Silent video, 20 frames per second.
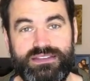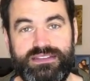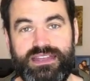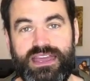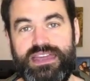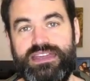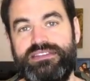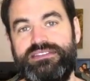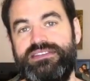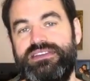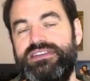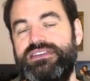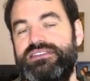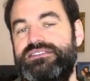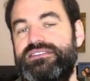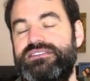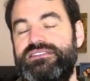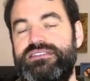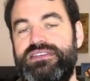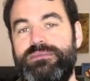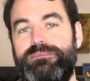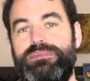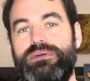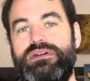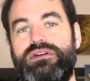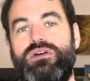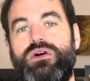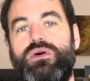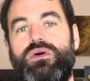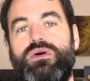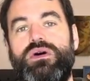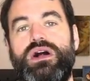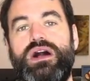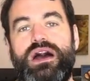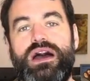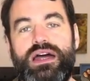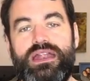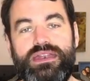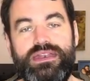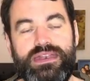days is a typical
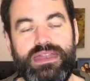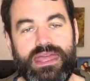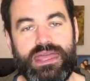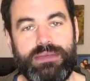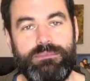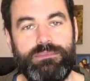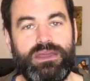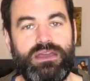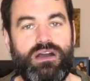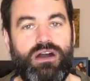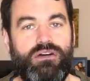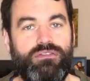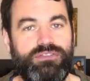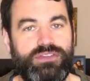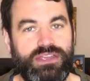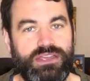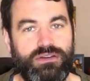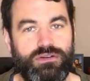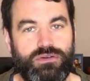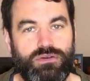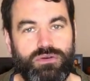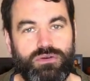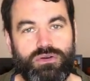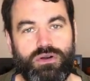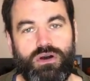naming of Gyokuro,